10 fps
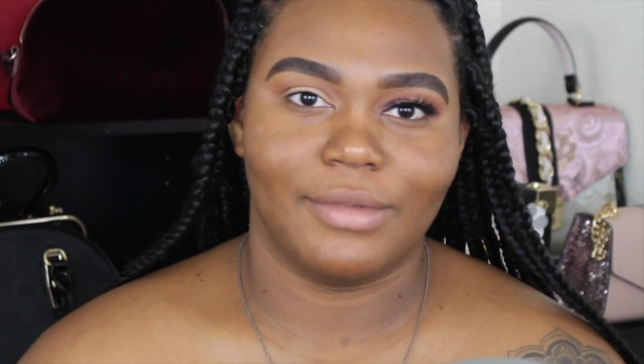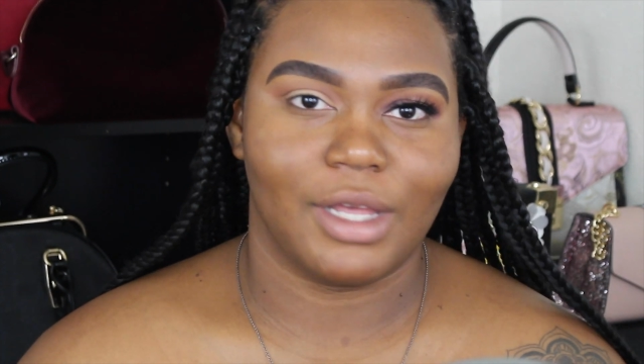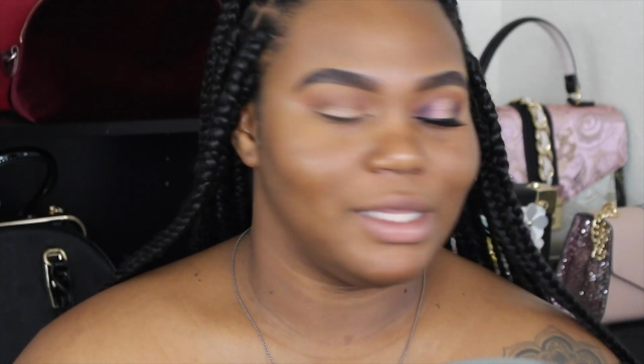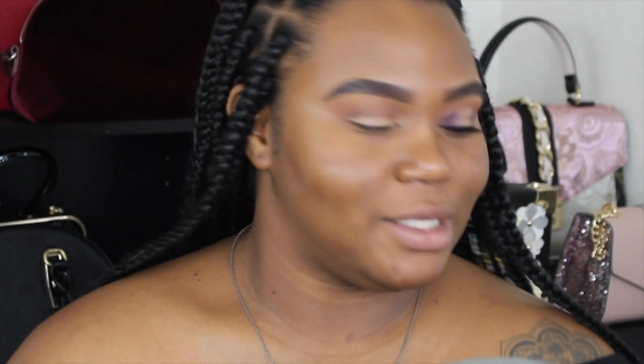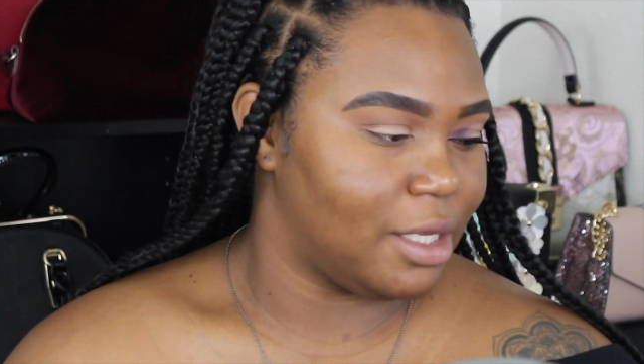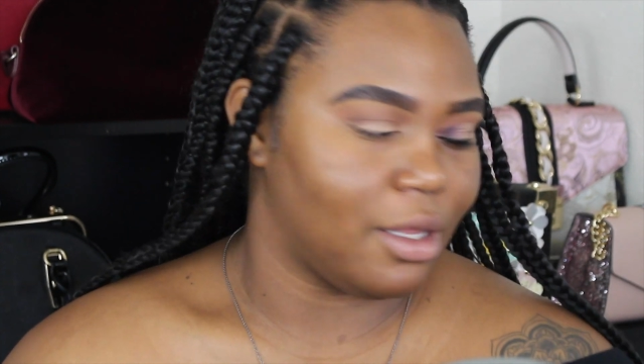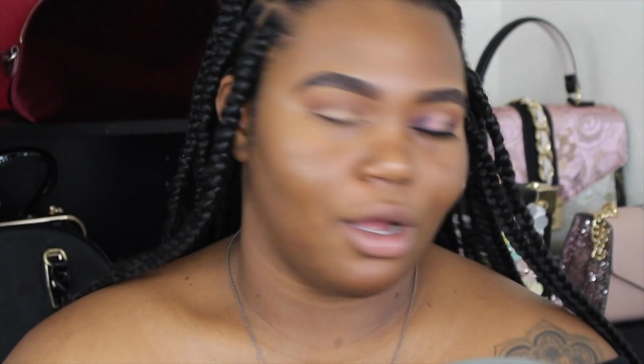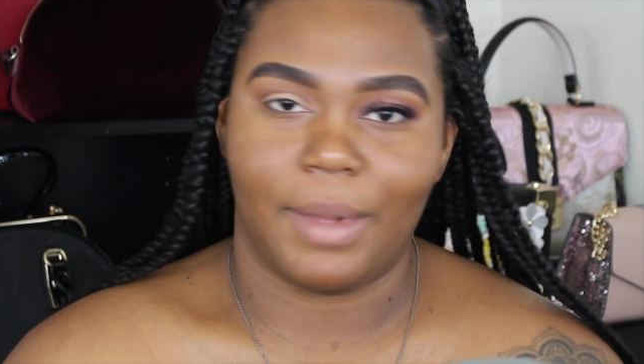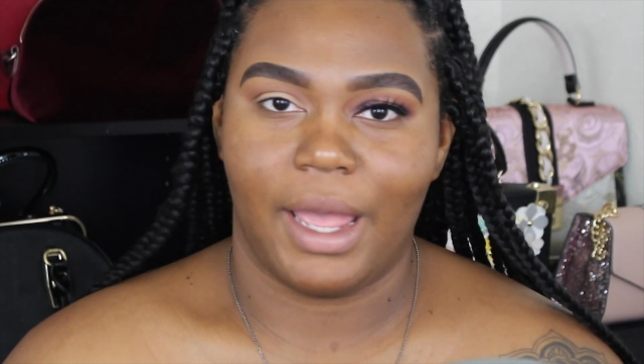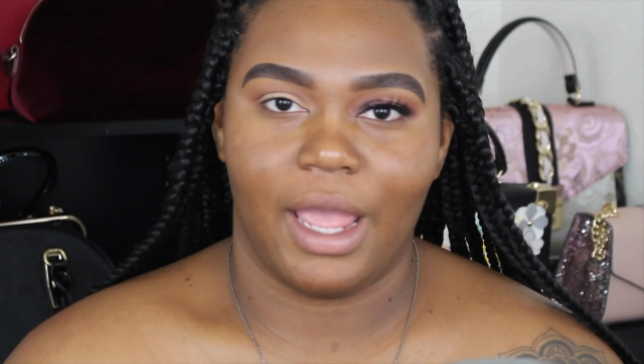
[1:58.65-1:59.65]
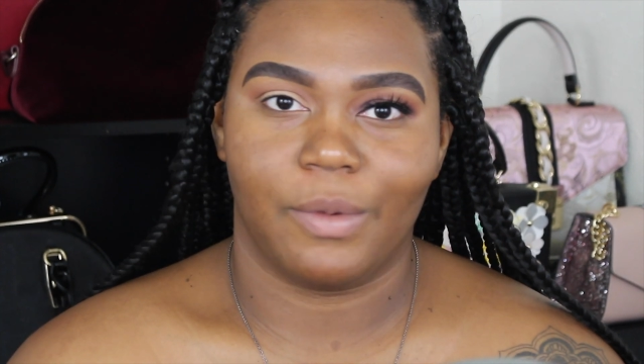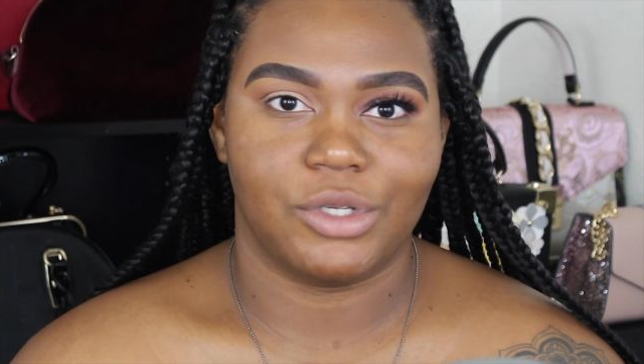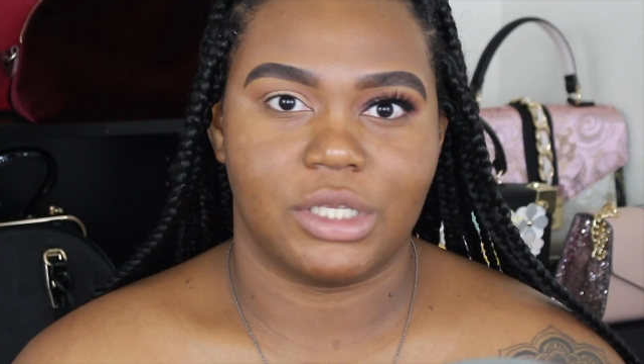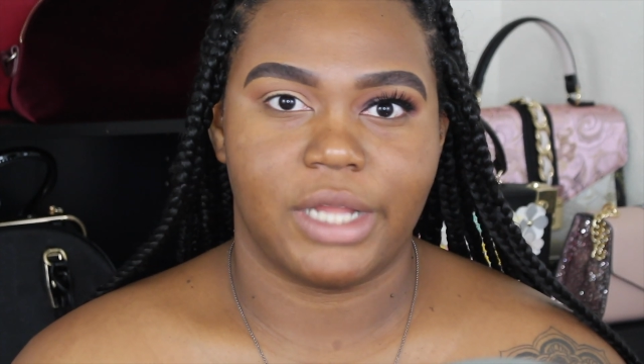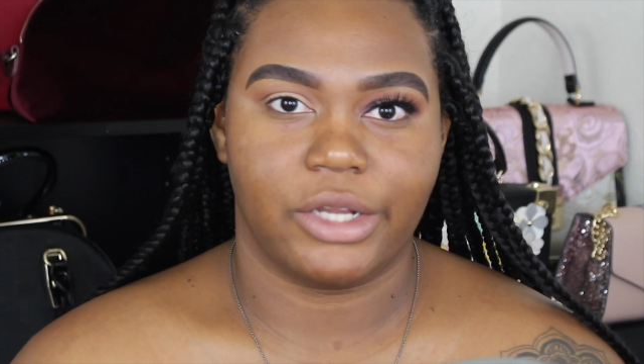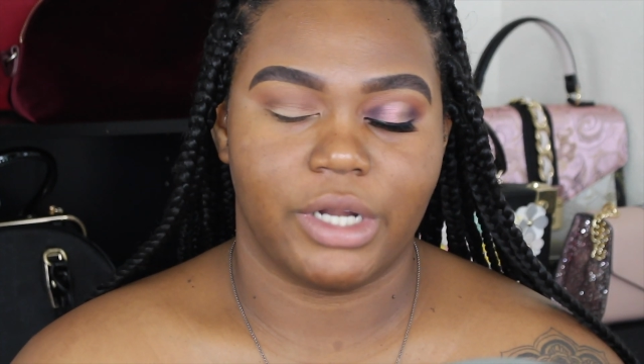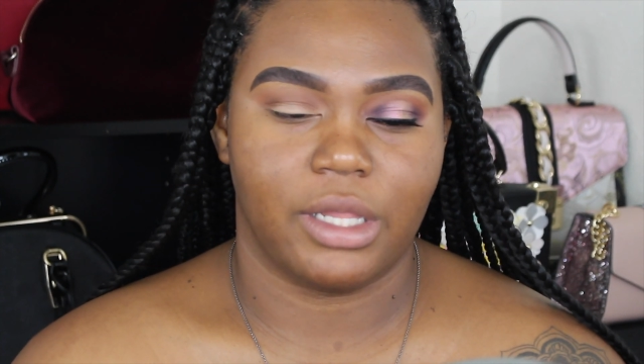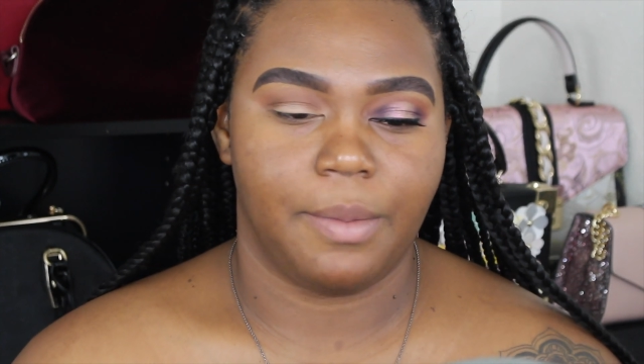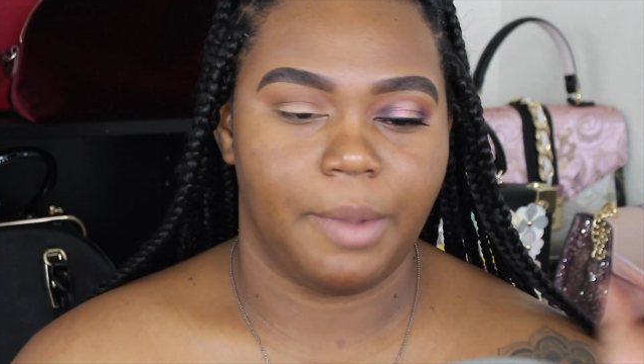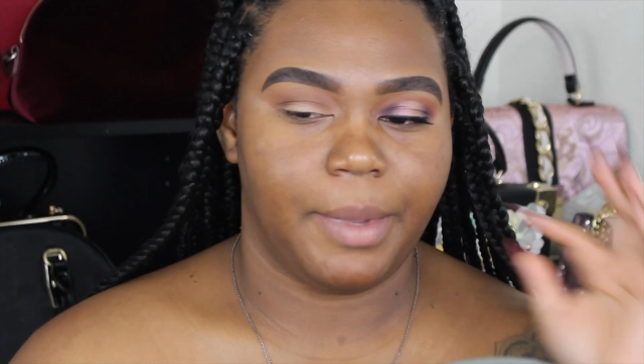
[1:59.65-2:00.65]
the concealer on my hand was just not trying
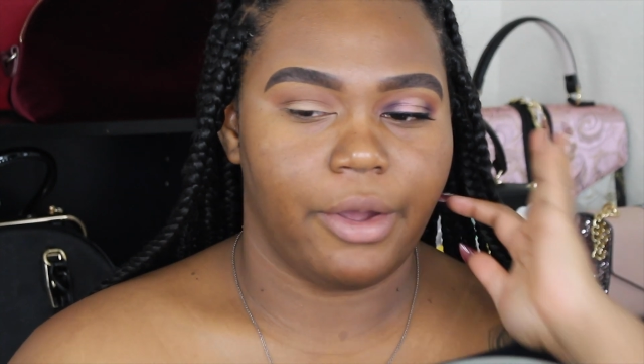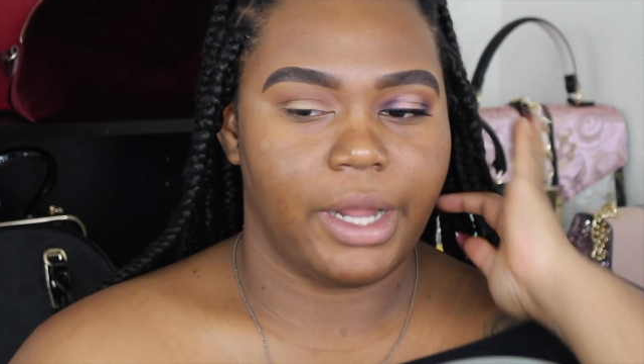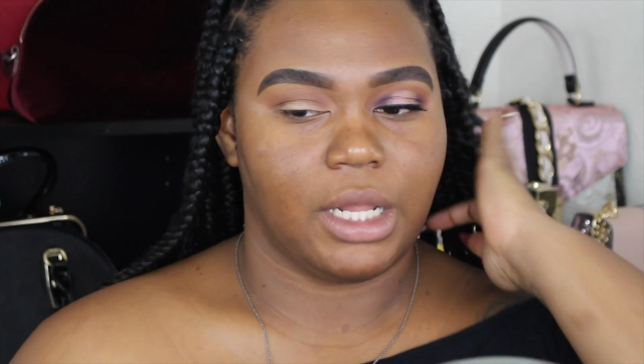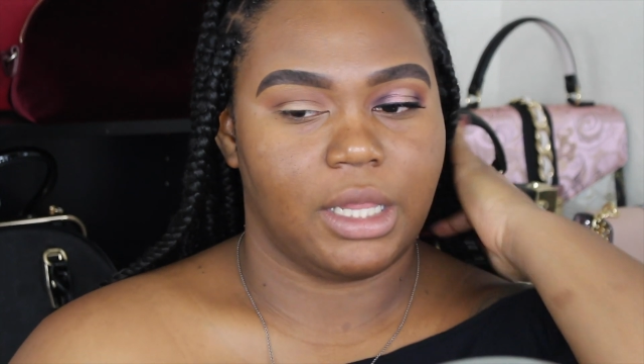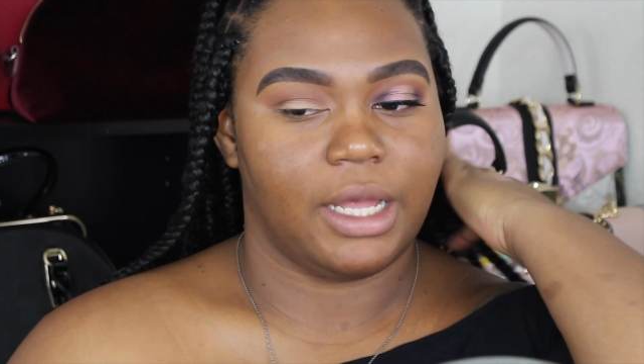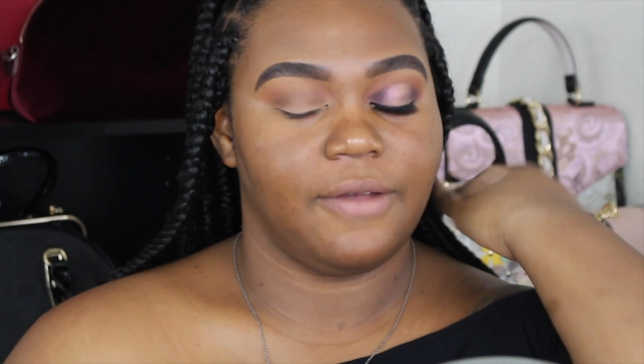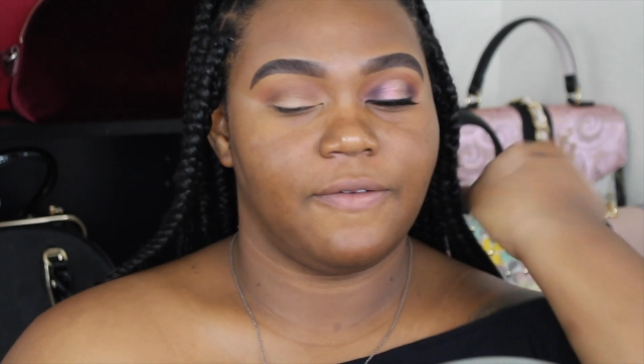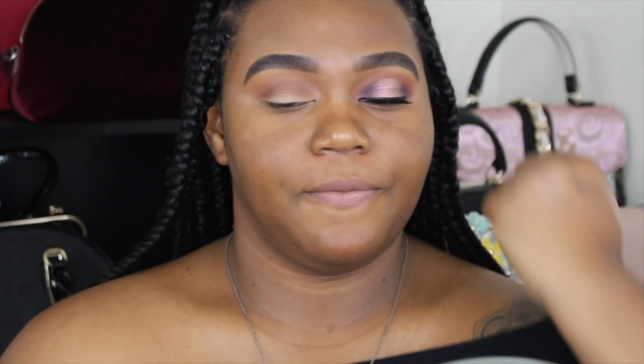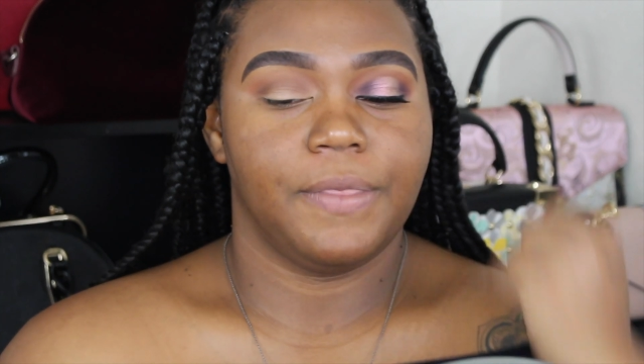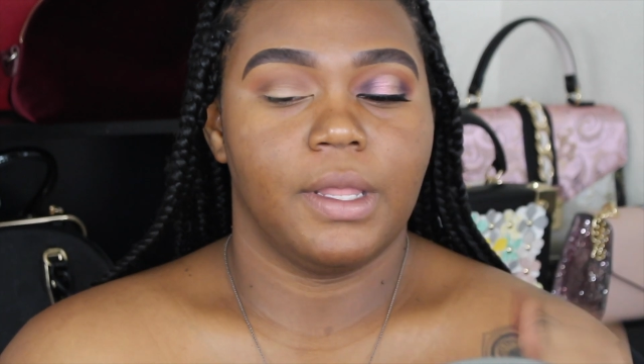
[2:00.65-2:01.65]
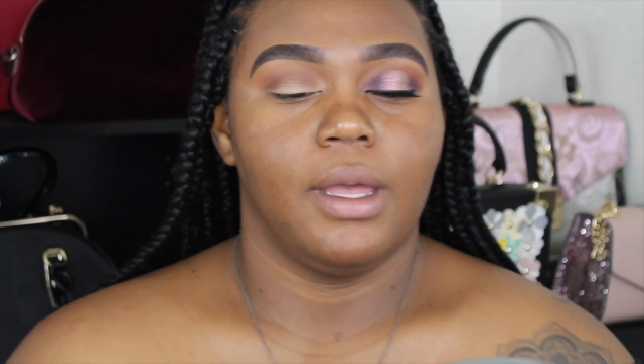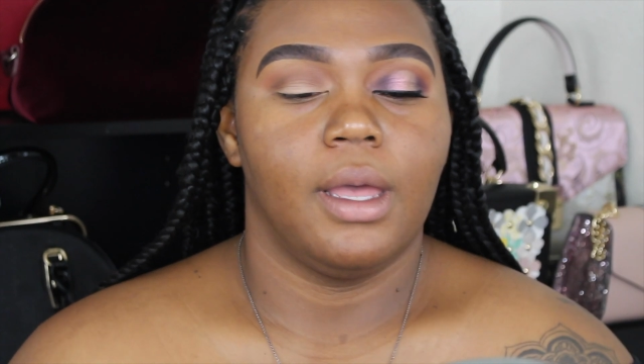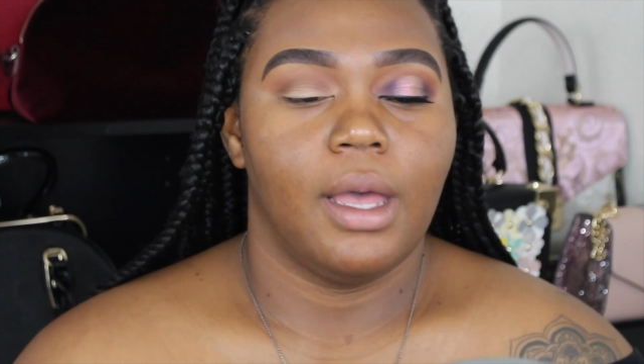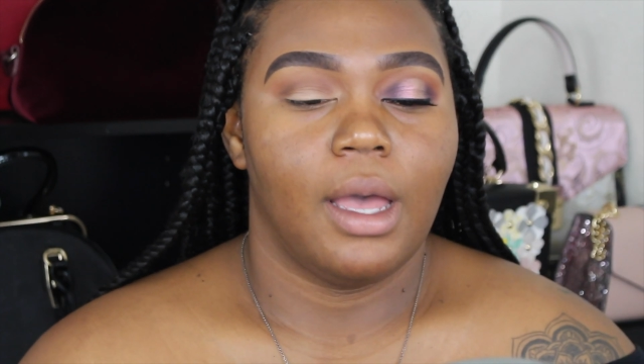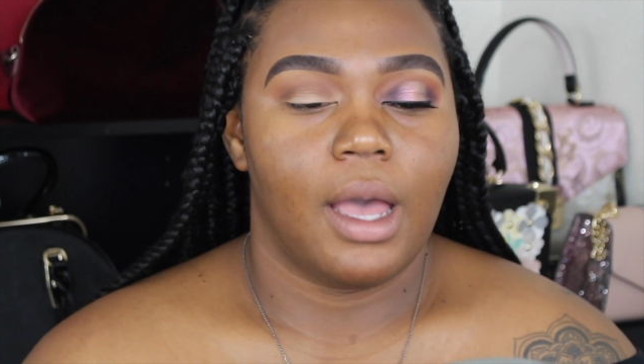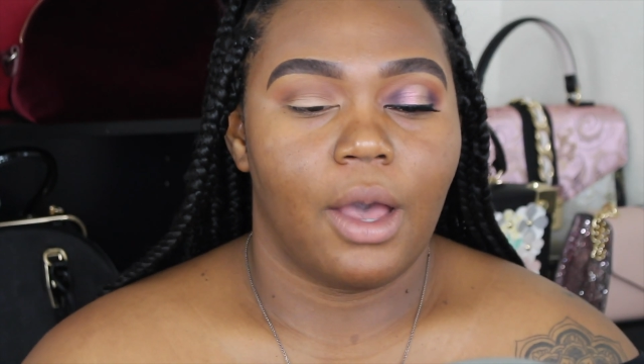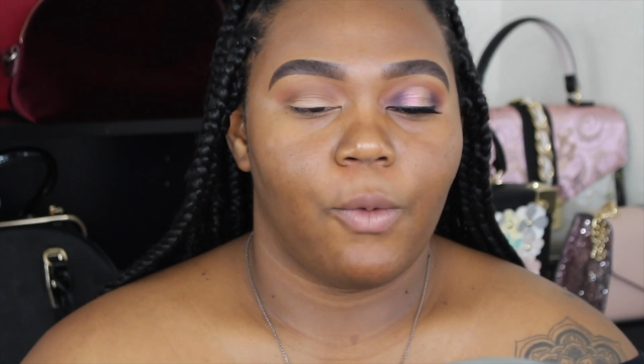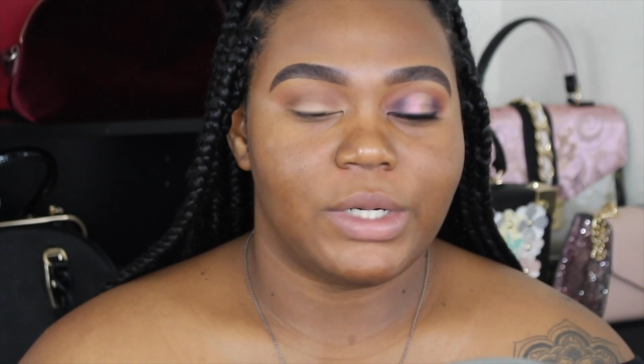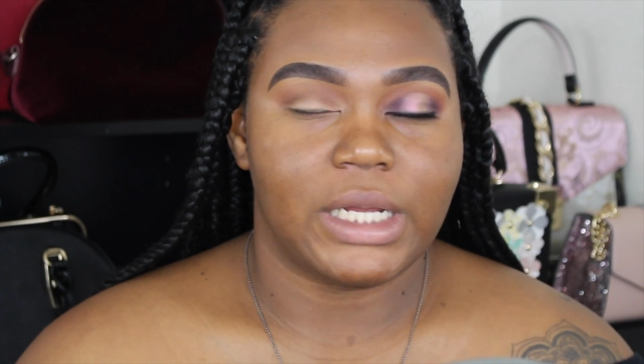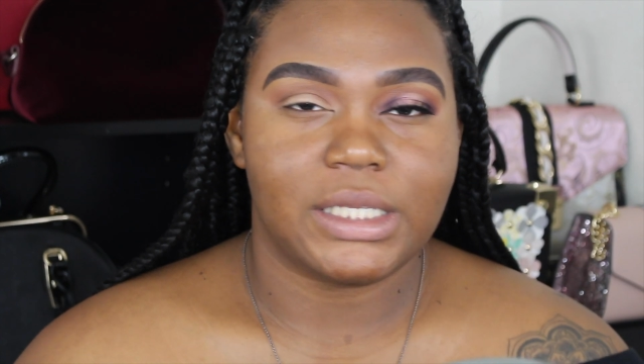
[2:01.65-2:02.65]
to let me be great in life.
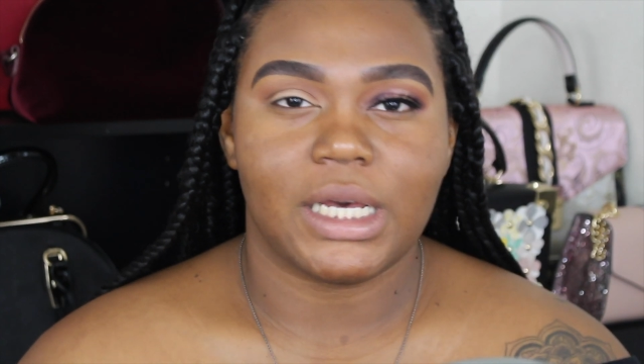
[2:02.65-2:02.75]
When I